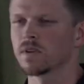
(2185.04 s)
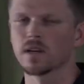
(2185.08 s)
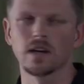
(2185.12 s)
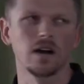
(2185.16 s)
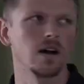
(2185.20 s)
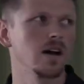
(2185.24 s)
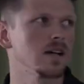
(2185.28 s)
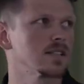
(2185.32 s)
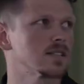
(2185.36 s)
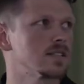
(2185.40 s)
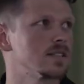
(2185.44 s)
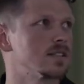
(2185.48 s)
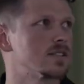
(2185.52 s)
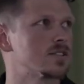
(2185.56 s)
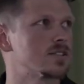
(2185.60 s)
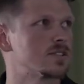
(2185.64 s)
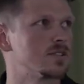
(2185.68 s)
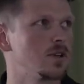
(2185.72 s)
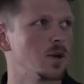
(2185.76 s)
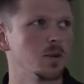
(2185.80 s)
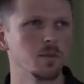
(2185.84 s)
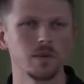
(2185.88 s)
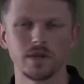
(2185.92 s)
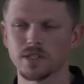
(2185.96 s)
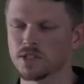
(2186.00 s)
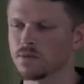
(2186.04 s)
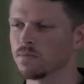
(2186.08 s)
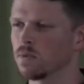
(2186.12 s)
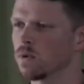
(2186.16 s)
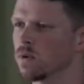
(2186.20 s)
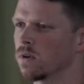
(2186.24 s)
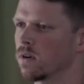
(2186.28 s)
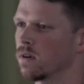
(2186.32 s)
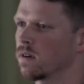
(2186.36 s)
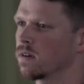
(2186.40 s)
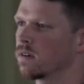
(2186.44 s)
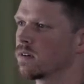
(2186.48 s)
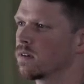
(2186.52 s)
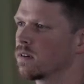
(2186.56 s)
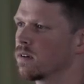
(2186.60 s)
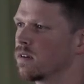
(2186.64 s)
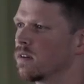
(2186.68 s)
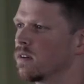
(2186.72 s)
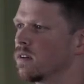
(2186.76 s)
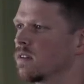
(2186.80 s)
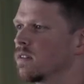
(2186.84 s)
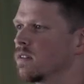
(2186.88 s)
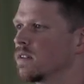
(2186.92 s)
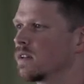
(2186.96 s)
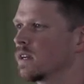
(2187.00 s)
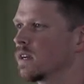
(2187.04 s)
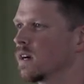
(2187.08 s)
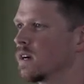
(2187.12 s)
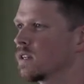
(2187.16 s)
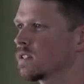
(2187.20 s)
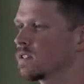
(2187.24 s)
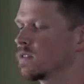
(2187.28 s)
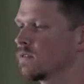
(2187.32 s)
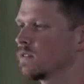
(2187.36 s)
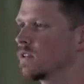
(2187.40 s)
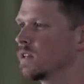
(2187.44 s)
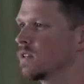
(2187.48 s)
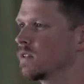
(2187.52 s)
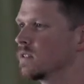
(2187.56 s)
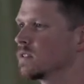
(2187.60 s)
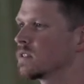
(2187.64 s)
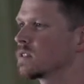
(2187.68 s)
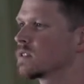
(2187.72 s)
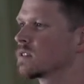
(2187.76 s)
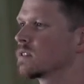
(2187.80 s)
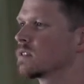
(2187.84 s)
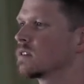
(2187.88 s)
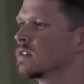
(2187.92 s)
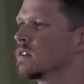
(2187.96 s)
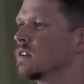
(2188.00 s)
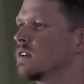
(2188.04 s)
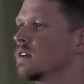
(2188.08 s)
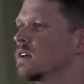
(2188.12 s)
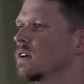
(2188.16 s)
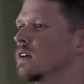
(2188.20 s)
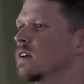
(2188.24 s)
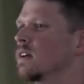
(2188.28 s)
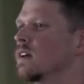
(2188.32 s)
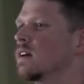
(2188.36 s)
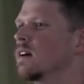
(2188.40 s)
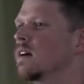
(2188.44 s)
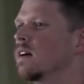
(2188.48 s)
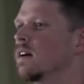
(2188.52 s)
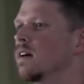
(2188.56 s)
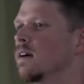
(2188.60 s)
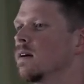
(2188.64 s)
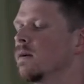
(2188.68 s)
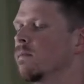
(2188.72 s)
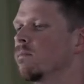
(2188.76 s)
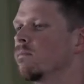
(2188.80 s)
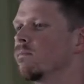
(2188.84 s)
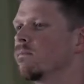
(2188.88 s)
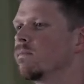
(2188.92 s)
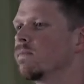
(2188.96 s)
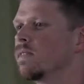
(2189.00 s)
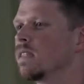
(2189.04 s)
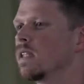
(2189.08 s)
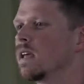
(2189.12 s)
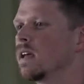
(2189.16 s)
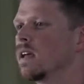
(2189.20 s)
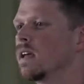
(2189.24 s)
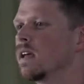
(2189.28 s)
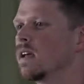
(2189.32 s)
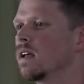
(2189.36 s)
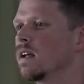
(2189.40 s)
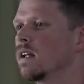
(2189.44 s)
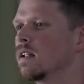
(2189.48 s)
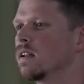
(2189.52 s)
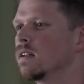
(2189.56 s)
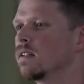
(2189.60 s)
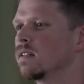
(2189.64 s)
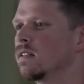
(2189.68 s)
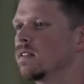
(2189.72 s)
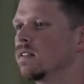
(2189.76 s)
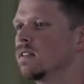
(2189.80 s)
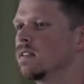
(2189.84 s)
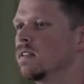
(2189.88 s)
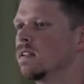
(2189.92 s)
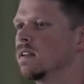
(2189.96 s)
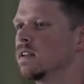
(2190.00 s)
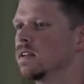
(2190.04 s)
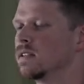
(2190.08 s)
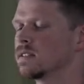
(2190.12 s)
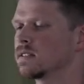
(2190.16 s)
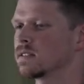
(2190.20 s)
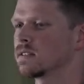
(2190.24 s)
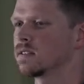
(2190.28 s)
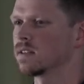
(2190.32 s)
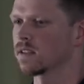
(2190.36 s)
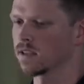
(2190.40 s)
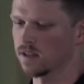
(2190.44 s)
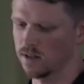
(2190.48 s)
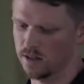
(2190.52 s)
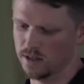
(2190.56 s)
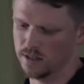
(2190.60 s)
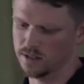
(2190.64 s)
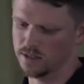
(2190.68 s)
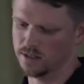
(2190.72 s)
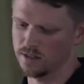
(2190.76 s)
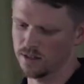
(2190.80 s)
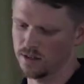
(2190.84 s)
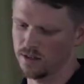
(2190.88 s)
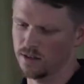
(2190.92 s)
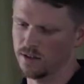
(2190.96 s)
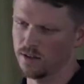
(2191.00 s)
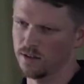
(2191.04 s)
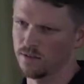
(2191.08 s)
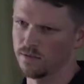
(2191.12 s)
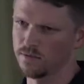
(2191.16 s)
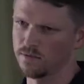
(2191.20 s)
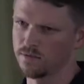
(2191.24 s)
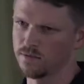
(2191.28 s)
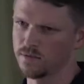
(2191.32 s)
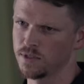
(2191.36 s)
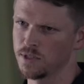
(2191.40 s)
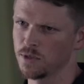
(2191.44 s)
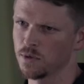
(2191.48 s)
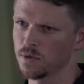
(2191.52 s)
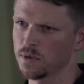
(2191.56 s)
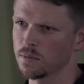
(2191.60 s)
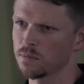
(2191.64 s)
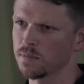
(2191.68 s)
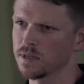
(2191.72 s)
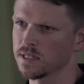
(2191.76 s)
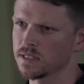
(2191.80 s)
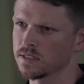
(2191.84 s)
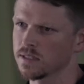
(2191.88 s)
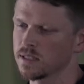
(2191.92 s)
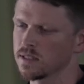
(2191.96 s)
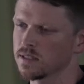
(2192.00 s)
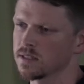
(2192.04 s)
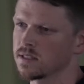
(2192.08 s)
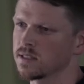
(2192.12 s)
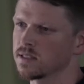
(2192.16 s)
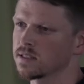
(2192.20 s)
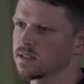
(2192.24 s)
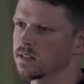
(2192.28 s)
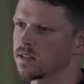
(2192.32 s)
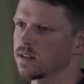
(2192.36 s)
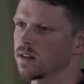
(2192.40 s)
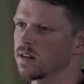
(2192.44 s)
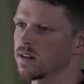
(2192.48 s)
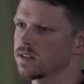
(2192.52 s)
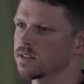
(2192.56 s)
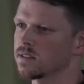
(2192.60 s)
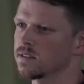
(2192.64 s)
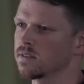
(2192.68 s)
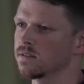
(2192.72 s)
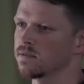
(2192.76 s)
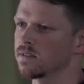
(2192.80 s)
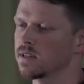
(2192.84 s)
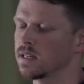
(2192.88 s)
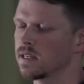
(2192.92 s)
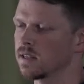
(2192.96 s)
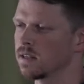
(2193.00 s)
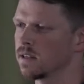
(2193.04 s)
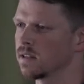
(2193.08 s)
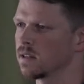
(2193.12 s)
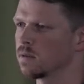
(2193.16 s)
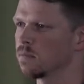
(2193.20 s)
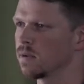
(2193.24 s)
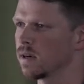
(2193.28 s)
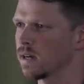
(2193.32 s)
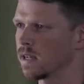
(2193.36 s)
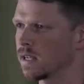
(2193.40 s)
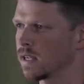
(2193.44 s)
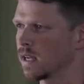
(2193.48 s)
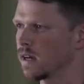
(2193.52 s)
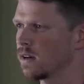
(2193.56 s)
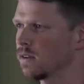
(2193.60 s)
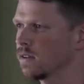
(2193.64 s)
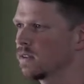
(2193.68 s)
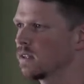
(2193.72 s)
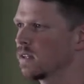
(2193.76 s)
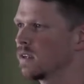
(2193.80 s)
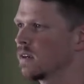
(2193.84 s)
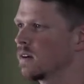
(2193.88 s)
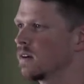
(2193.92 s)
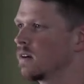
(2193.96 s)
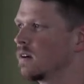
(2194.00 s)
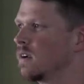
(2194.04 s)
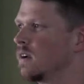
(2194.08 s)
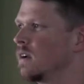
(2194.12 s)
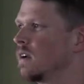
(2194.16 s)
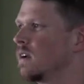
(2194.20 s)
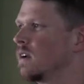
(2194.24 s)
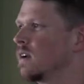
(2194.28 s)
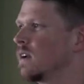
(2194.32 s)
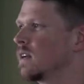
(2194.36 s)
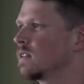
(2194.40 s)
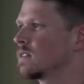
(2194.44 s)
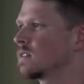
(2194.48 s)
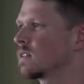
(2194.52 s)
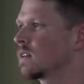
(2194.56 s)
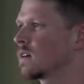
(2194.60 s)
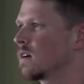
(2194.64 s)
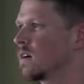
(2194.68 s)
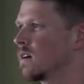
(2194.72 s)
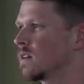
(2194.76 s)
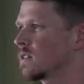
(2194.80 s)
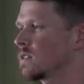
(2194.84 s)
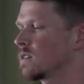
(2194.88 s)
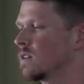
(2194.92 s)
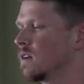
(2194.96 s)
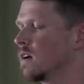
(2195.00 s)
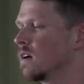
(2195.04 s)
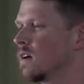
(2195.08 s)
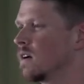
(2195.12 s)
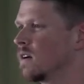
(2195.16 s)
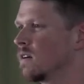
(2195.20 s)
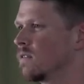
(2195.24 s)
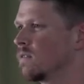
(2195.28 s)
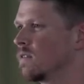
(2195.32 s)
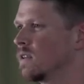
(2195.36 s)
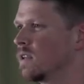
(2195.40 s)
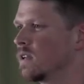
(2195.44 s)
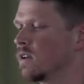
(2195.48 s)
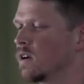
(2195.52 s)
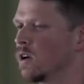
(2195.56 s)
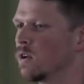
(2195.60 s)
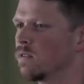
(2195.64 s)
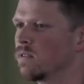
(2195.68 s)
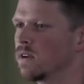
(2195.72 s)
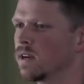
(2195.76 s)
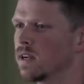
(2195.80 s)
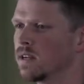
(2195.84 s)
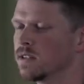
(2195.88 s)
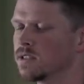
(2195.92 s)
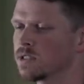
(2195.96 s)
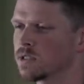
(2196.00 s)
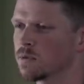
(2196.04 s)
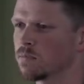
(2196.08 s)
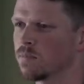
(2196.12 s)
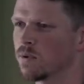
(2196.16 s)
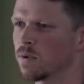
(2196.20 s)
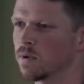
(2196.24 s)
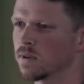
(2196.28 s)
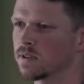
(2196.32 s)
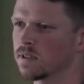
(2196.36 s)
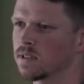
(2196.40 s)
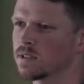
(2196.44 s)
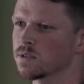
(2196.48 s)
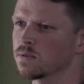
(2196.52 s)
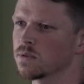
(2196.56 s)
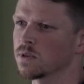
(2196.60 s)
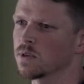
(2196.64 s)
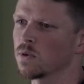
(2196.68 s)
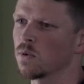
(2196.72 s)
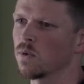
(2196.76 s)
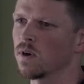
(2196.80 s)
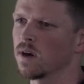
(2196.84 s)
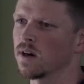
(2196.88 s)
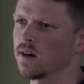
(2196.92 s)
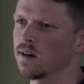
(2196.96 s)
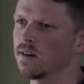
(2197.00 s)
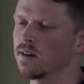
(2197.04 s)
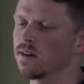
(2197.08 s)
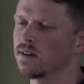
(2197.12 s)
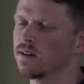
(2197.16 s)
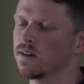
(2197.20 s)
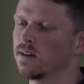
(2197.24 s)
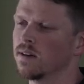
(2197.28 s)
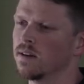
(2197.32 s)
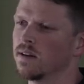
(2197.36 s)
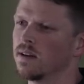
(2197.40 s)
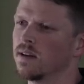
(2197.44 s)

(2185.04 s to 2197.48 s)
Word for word: Cost is so much more than cost of goods. And it's the cost of doing business. It's the cost of getting the bike out there. It's the cost of the overhead support that's required.